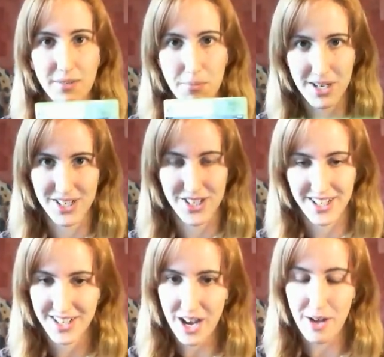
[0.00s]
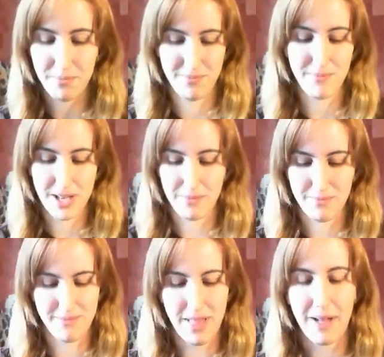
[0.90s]
Bungie, not being
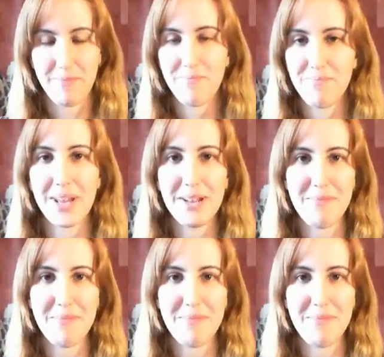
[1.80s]
that being